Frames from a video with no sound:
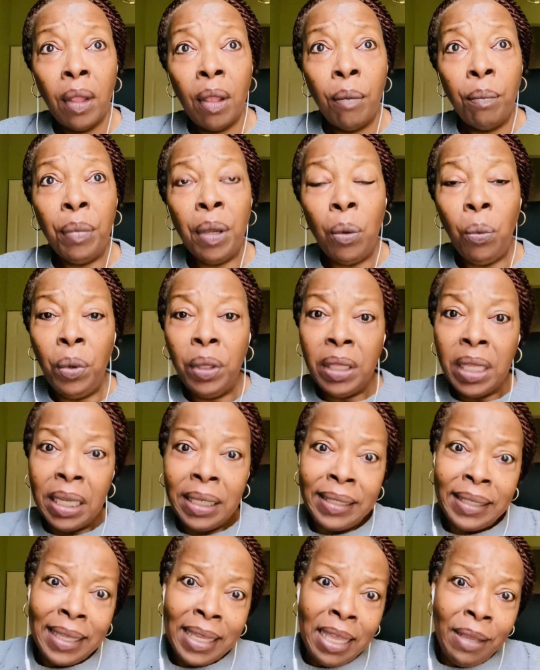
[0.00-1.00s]
But when they
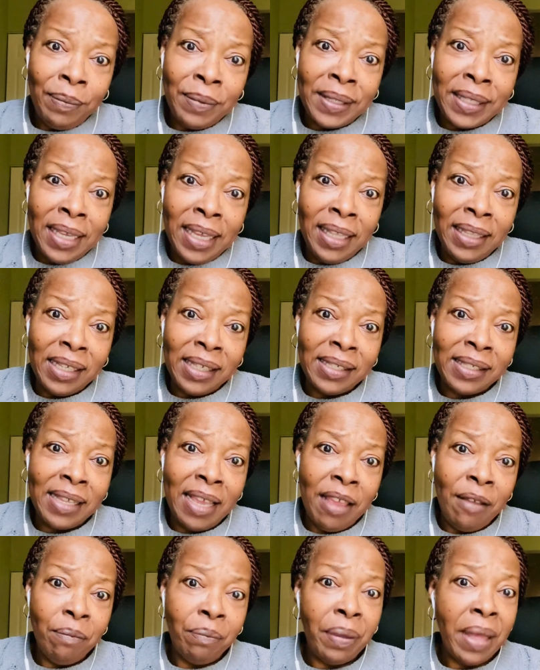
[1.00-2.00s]
keep seeing the
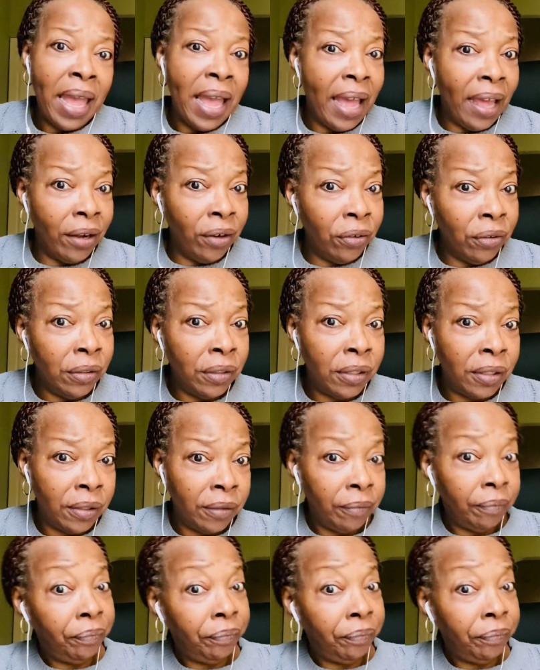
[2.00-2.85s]
same patterns